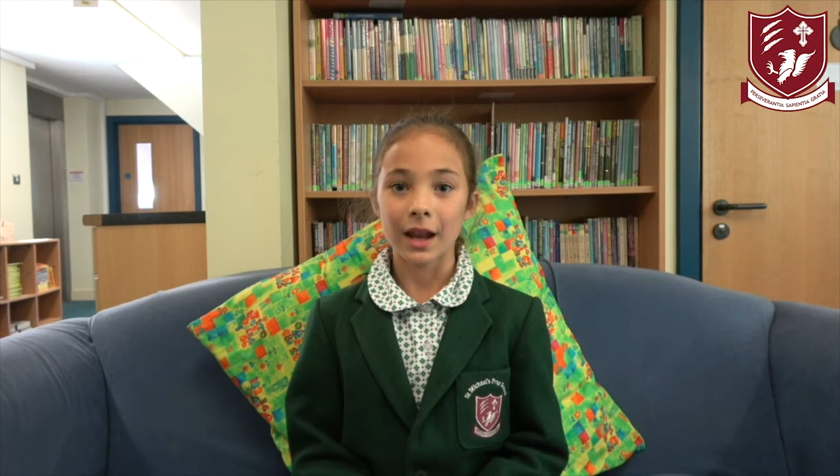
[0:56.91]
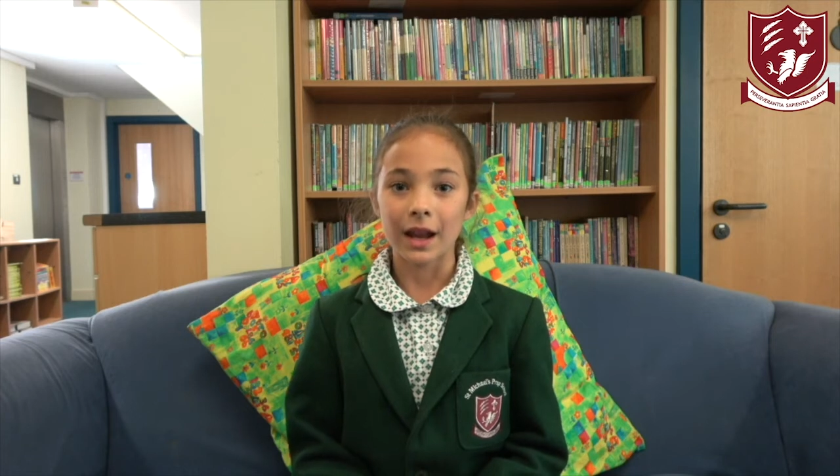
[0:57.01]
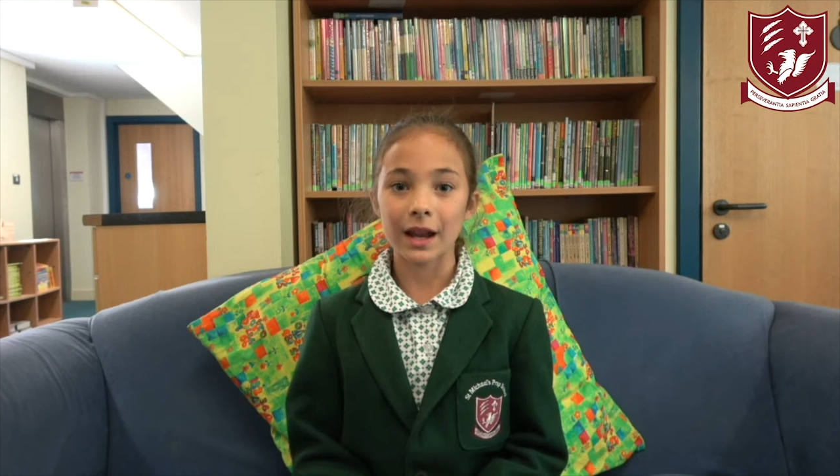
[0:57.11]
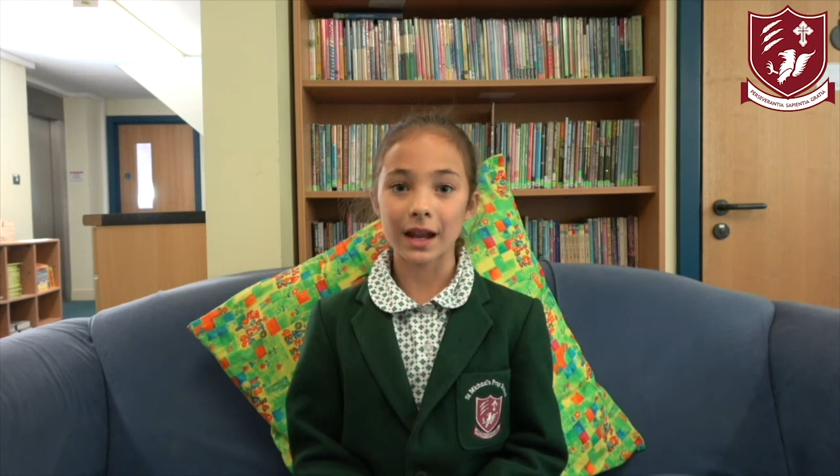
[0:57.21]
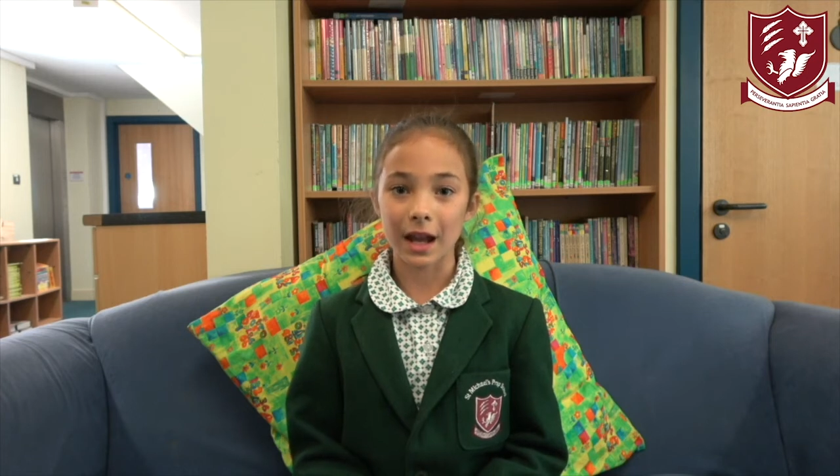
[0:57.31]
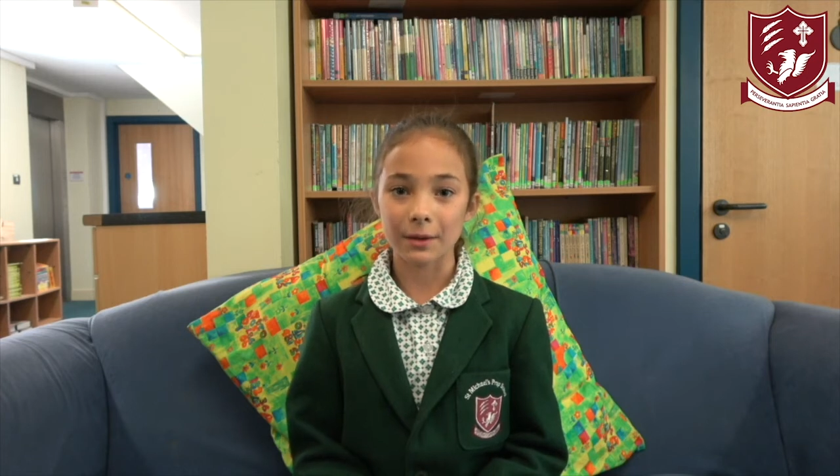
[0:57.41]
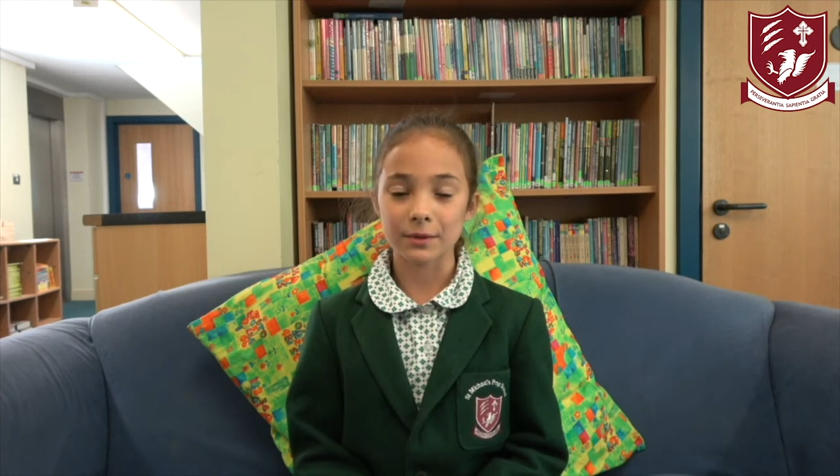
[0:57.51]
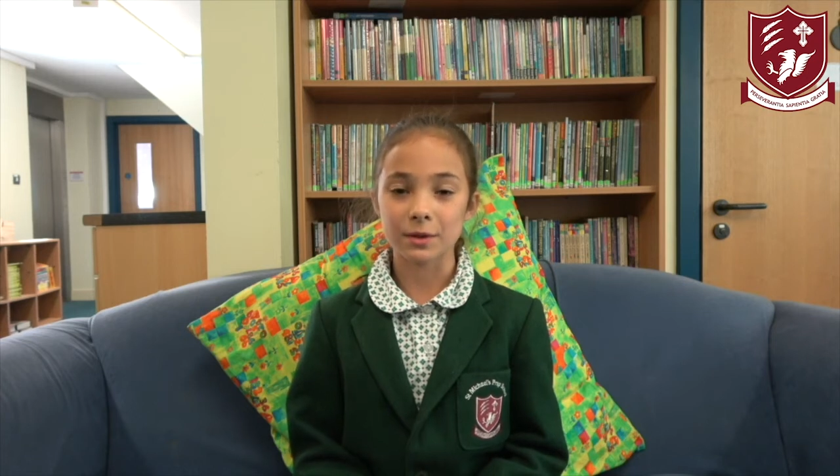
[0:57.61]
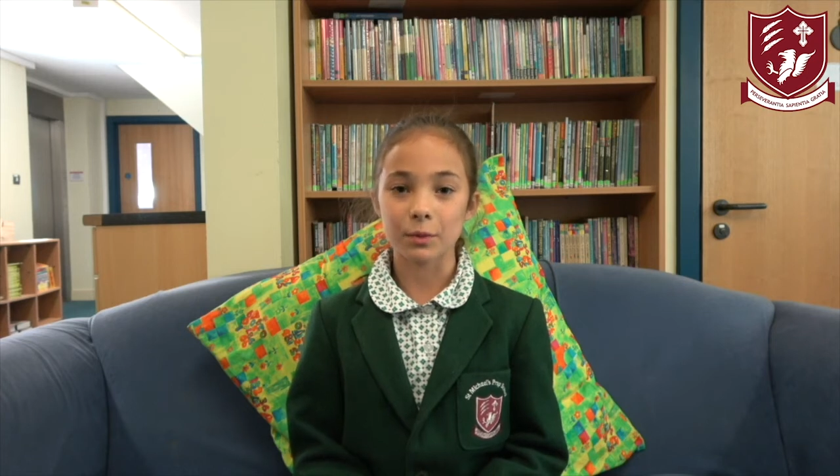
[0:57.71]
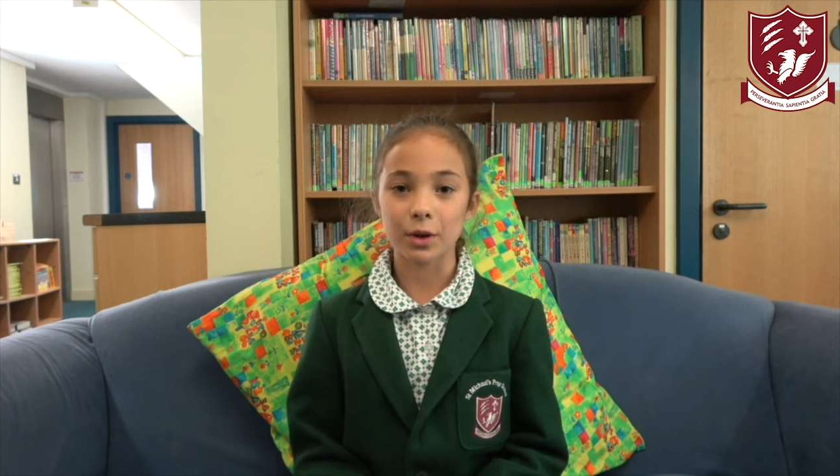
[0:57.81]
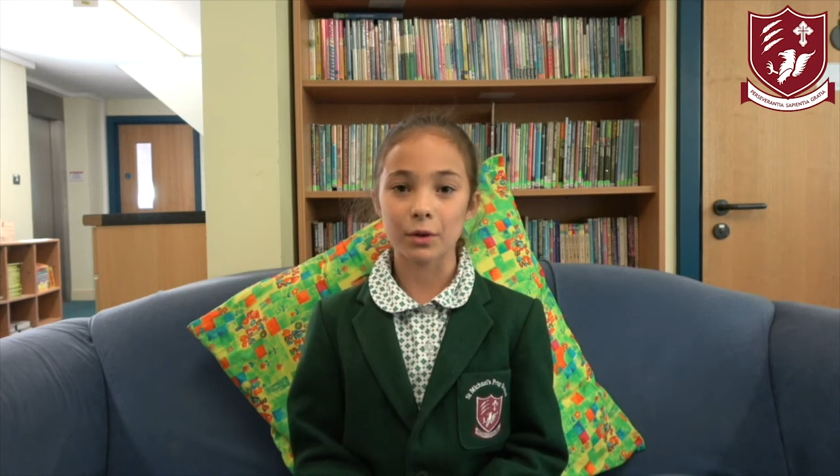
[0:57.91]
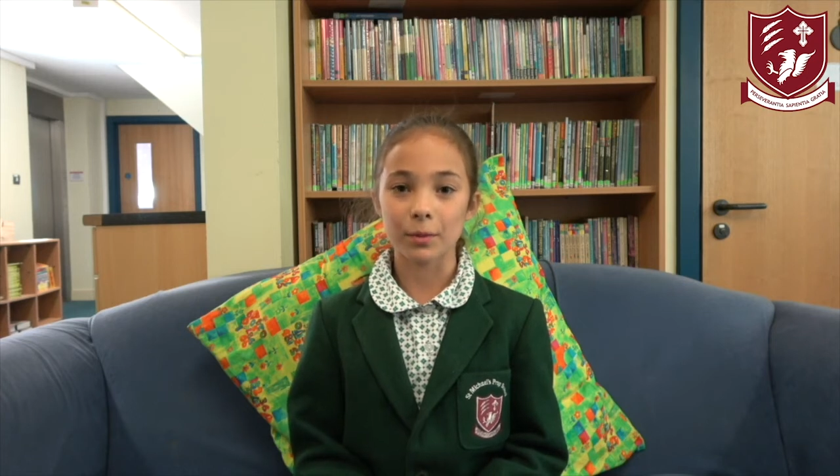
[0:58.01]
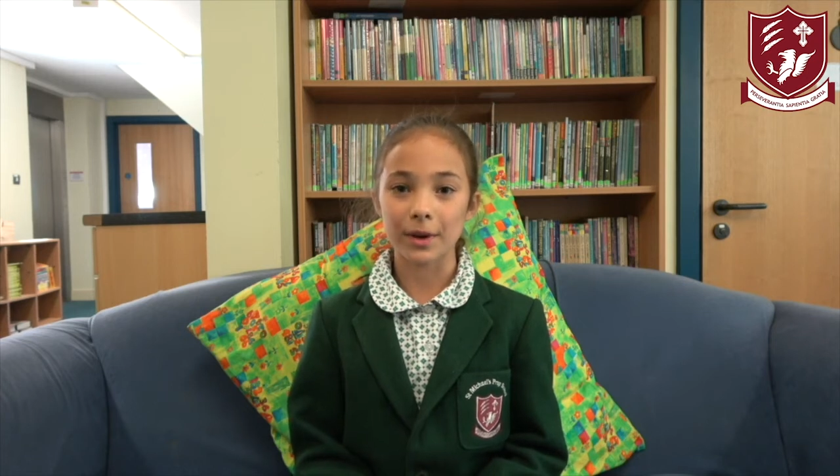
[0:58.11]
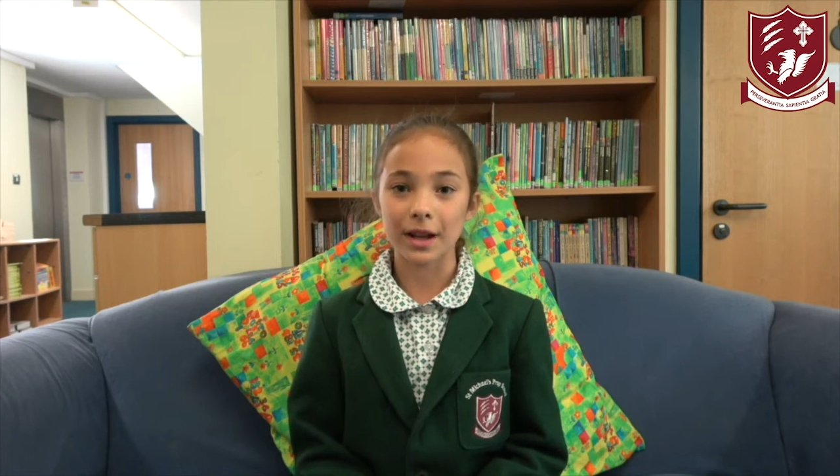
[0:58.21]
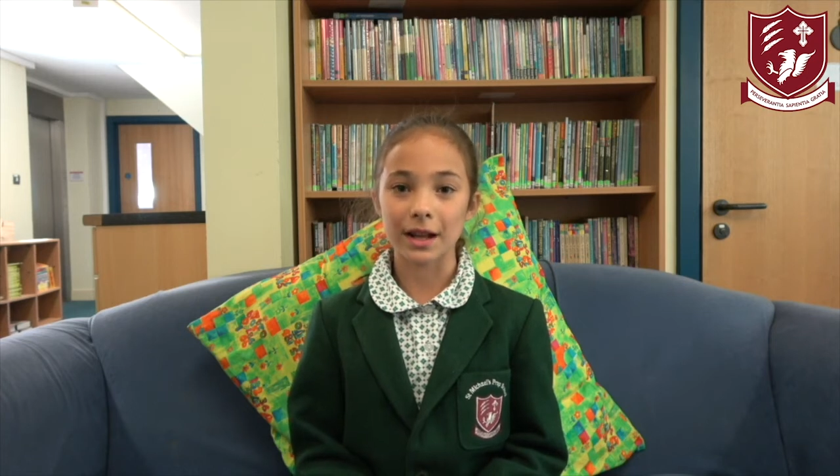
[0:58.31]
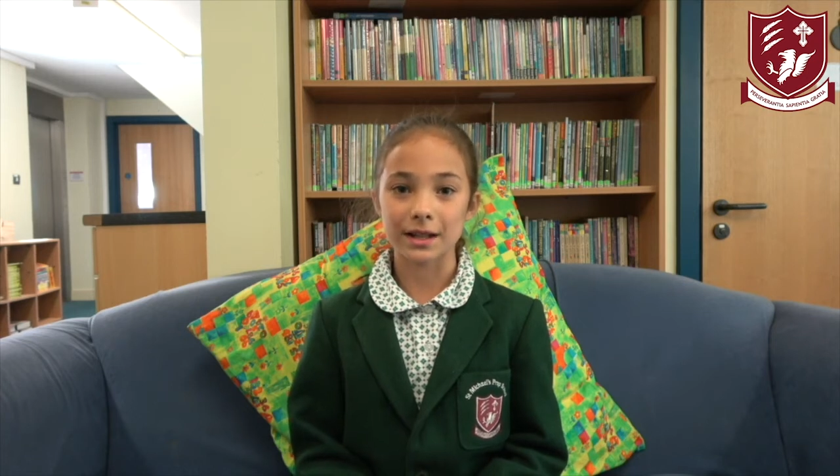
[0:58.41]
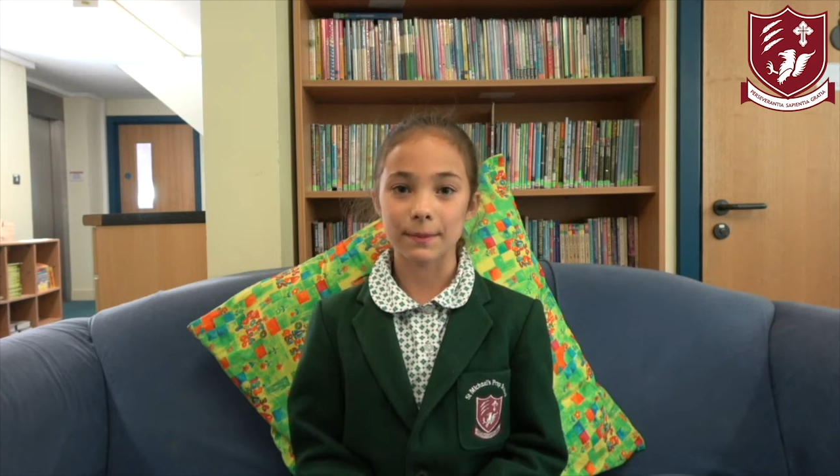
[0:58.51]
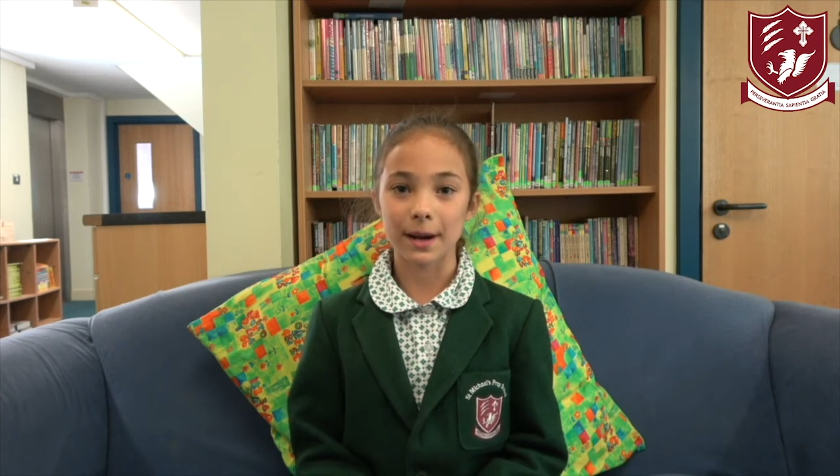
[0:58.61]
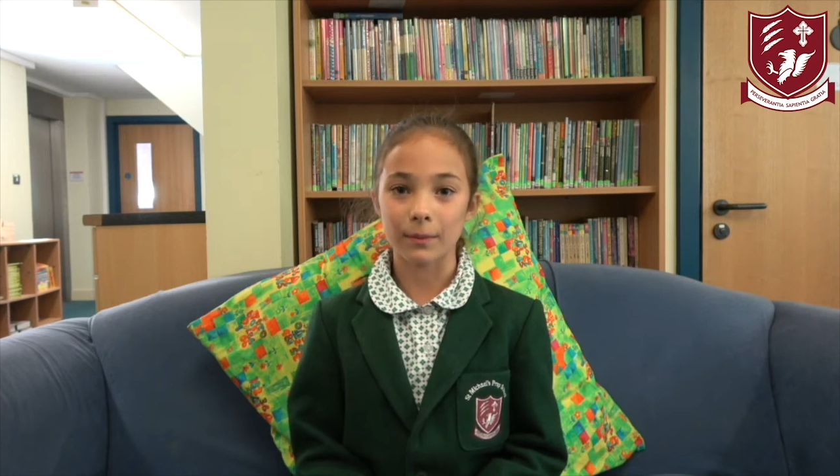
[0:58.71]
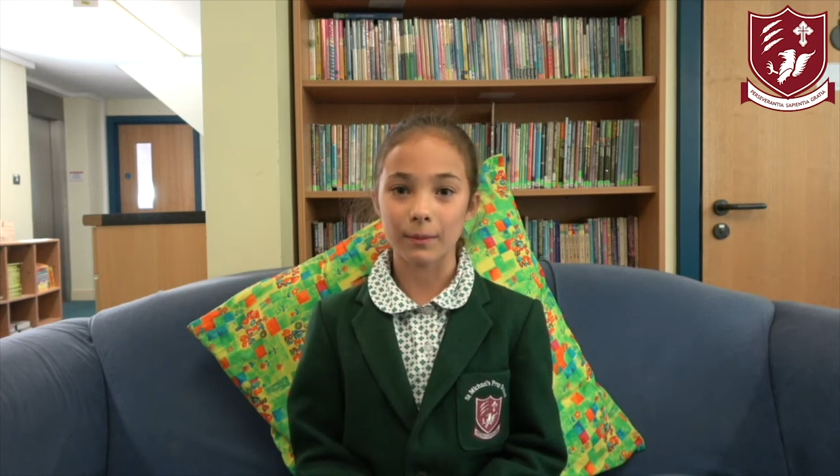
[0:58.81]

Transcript: In games, we normally get to play